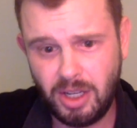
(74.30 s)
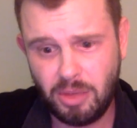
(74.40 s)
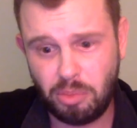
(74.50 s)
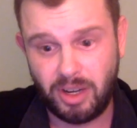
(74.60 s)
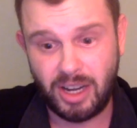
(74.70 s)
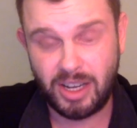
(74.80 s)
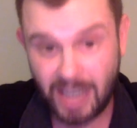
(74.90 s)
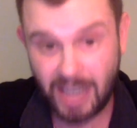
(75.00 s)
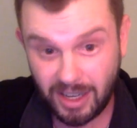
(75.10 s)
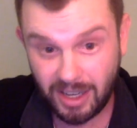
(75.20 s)
But
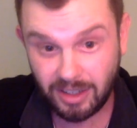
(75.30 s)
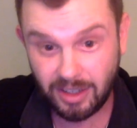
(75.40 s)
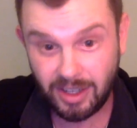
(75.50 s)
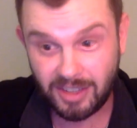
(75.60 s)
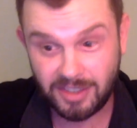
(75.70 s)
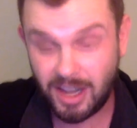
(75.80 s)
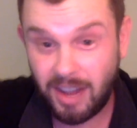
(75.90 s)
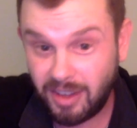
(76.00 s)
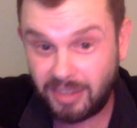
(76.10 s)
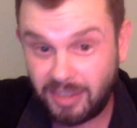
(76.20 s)
again, it's not
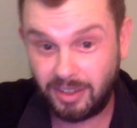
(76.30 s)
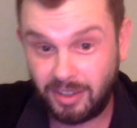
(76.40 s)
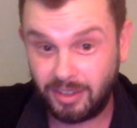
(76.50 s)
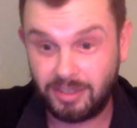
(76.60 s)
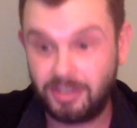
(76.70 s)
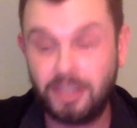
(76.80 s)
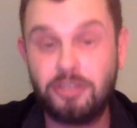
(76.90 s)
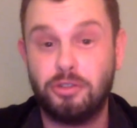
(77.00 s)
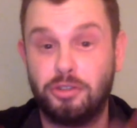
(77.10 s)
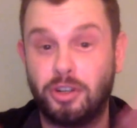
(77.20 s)
like the
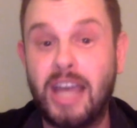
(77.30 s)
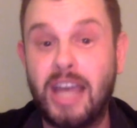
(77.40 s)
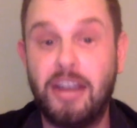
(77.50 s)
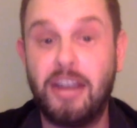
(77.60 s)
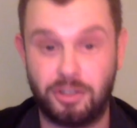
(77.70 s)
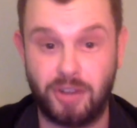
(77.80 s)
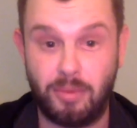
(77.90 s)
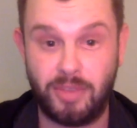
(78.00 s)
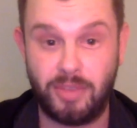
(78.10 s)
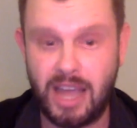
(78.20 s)
Sixers are cash strapped.
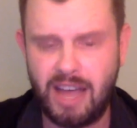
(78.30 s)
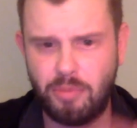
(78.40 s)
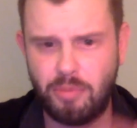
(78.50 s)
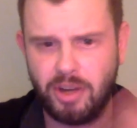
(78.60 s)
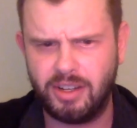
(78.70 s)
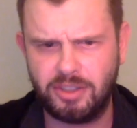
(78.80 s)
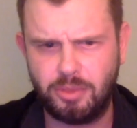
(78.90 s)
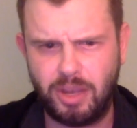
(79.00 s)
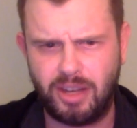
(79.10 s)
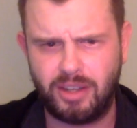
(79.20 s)
They have money to
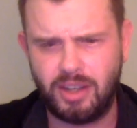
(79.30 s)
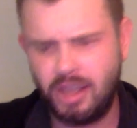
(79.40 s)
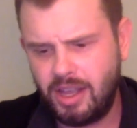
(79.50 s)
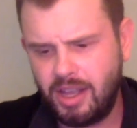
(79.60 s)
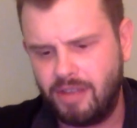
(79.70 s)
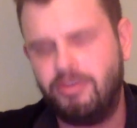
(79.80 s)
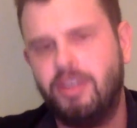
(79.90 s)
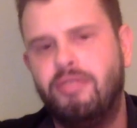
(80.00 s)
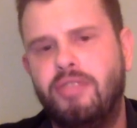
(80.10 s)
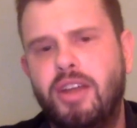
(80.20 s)
spend. If
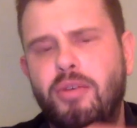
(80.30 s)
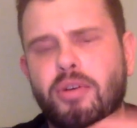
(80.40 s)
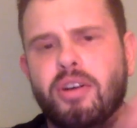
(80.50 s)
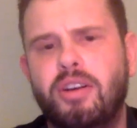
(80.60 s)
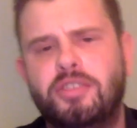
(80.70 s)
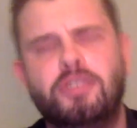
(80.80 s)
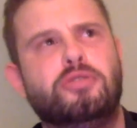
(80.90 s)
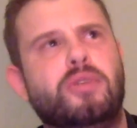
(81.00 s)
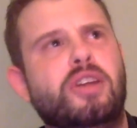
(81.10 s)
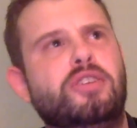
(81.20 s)
they were in a
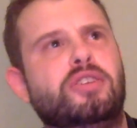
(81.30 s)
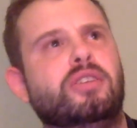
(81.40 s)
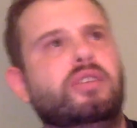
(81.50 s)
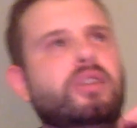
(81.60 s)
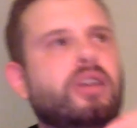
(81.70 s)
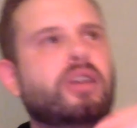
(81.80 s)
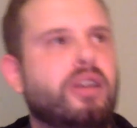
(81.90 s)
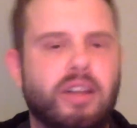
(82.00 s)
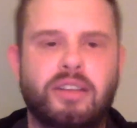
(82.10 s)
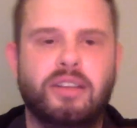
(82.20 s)
situation
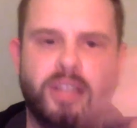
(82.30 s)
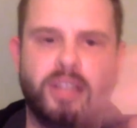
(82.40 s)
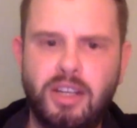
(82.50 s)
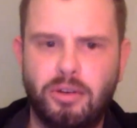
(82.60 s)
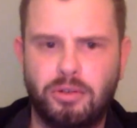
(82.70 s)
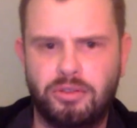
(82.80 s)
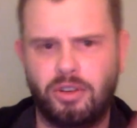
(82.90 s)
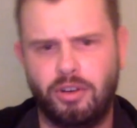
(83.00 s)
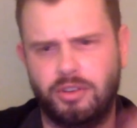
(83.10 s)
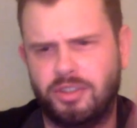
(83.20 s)
like the Eagles
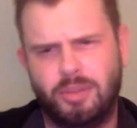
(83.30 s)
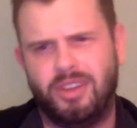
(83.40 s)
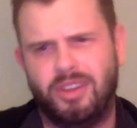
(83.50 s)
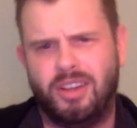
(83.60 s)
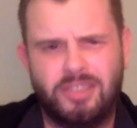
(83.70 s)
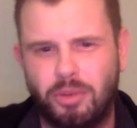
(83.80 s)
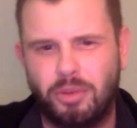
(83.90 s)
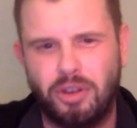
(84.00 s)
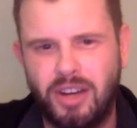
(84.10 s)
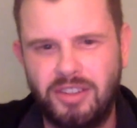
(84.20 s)
or something like something
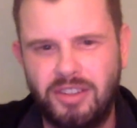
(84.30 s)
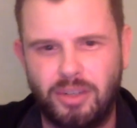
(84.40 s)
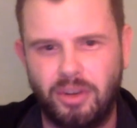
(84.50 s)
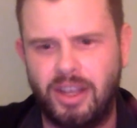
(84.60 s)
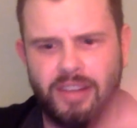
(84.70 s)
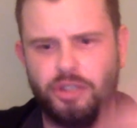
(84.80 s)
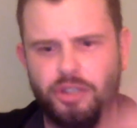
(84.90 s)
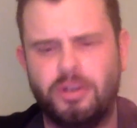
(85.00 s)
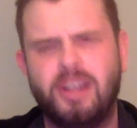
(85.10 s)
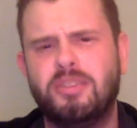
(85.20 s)
crazy where they had to
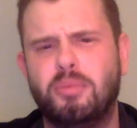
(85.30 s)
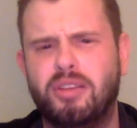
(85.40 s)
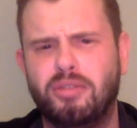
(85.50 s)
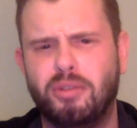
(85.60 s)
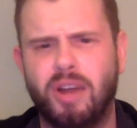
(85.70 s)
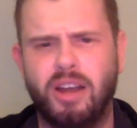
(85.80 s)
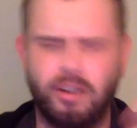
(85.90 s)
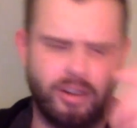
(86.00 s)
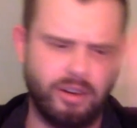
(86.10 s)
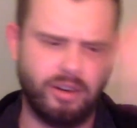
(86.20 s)
trade somebody for Redick
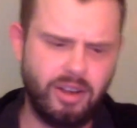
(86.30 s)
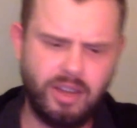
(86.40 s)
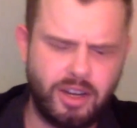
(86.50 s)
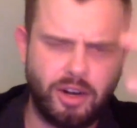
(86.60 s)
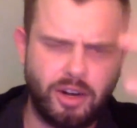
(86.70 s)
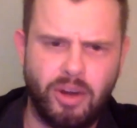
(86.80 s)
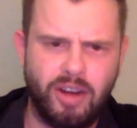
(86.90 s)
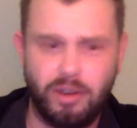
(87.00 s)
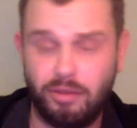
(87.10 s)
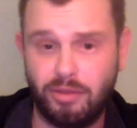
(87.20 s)
or, you know, whatever to
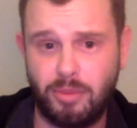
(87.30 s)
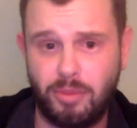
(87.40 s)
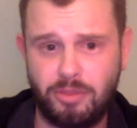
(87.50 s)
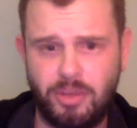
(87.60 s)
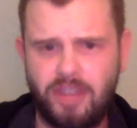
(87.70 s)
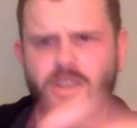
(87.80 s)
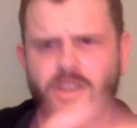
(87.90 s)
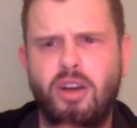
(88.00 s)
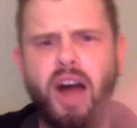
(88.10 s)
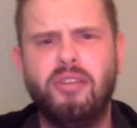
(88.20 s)
free up the space. No,
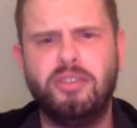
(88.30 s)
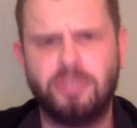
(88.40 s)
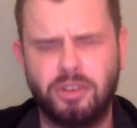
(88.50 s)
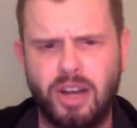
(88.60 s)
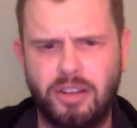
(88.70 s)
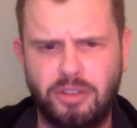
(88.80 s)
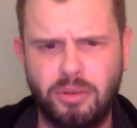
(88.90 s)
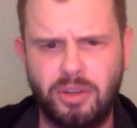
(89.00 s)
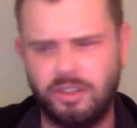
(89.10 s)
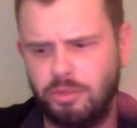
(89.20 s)
obviously you're not doing
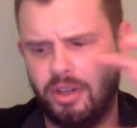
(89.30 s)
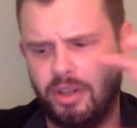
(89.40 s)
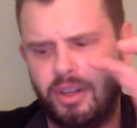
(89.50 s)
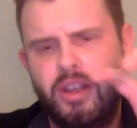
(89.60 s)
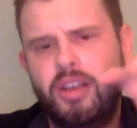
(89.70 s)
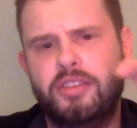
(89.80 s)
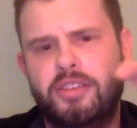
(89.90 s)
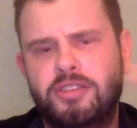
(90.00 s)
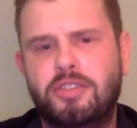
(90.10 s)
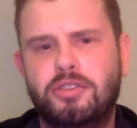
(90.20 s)
this, but the
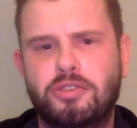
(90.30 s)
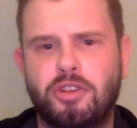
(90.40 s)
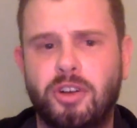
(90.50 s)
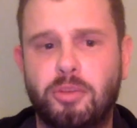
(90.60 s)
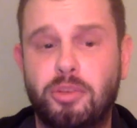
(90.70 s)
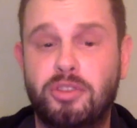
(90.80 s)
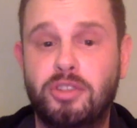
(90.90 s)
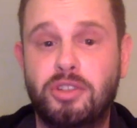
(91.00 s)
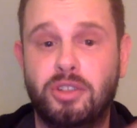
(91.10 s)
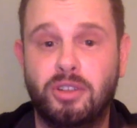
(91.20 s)
Sixers are in a
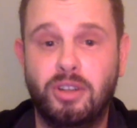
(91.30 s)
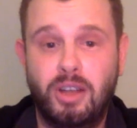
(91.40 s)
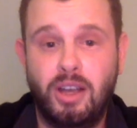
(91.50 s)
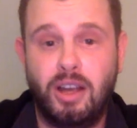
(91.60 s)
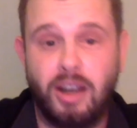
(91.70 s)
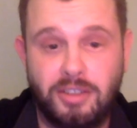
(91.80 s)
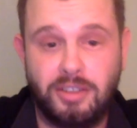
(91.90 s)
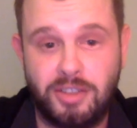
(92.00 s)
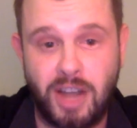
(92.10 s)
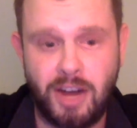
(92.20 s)
position to
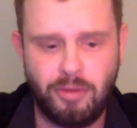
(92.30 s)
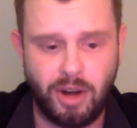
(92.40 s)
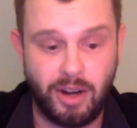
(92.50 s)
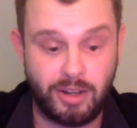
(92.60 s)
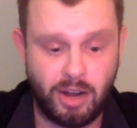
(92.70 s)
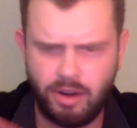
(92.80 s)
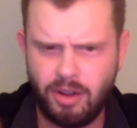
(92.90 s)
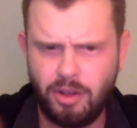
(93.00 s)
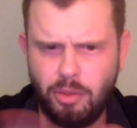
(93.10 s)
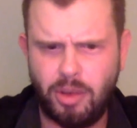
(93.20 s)
sign Redick. Now,
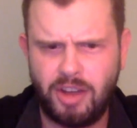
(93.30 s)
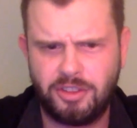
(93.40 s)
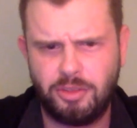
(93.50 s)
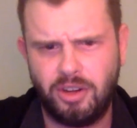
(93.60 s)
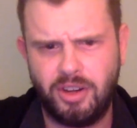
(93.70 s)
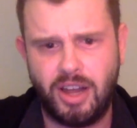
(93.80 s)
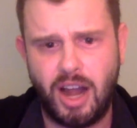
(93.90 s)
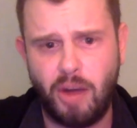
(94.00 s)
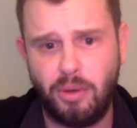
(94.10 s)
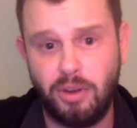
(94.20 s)
another possibility that I
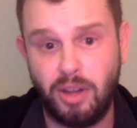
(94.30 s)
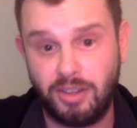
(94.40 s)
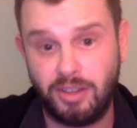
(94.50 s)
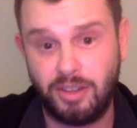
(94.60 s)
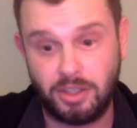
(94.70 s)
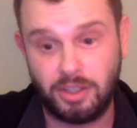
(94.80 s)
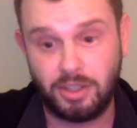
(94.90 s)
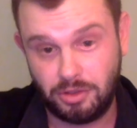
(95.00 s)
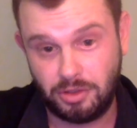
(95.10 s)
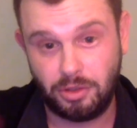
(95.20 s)
would like the Sixers
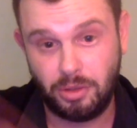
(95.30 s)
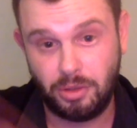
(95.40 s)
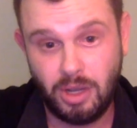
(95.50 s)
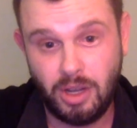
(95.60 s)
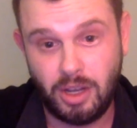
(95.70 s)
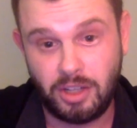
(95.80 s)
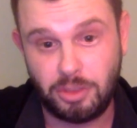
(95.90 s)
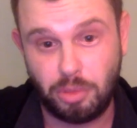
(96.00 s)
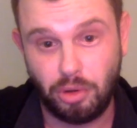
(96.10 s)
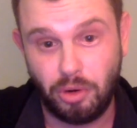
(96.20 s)
to
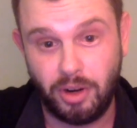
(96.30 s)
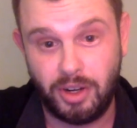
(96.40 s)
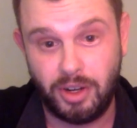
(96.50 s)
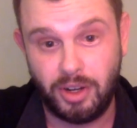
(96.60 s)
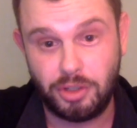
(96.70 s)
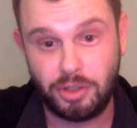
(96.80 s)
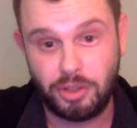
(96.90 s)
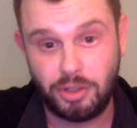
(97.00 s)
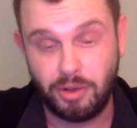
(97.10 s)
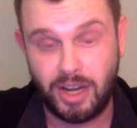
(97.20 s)
explore is trading
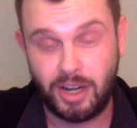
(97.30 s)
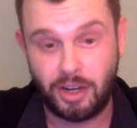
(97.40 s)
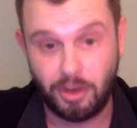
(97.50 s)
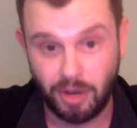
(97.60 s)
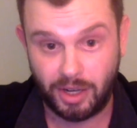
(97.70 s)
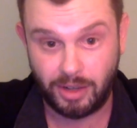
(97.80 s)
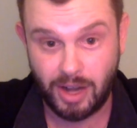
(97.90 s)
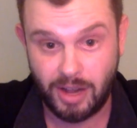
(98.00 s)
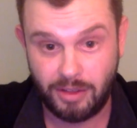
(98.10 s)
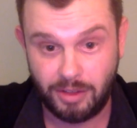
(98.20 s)
for Danny Green. I
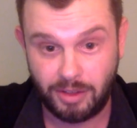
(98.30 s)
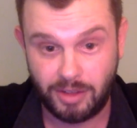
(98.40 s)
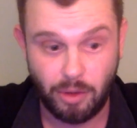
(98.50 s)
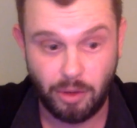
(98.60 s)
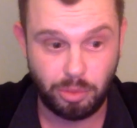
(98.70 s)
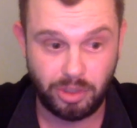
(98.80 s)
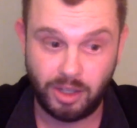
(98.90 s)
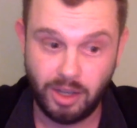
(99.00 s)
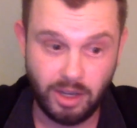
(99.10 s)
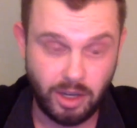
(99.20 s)
think that would be
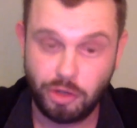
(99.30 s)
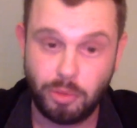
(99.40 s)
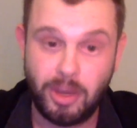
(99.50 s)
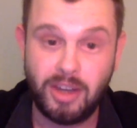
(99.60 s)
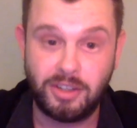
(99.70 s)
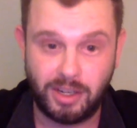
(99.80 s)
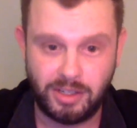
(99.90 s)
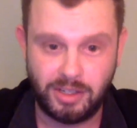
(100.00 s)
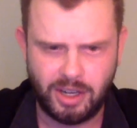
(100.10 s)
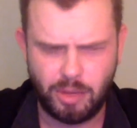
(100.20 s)
a tremendous
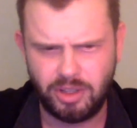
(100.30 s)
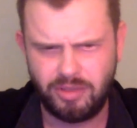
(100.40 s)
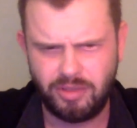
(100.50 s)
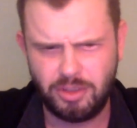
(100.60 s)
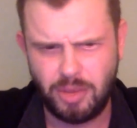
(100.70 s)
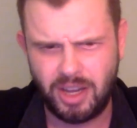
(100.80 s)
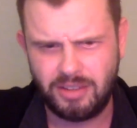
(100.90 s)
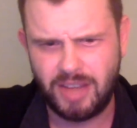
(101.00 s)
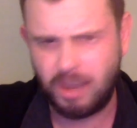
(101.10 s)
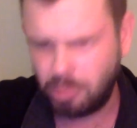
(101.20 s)
idea. I believe he's making
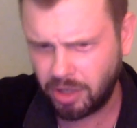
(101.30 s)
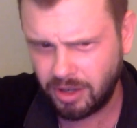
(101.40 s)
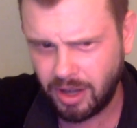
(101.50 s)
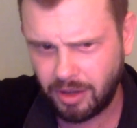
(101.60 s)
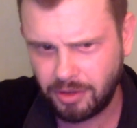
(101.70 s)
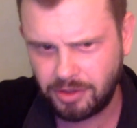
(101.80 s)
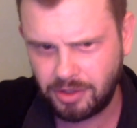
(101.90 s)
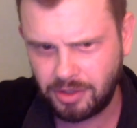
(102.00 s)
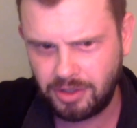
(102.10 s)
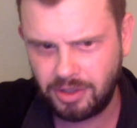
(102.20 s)
$10 million a
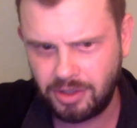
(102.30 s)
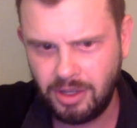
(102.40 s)
season.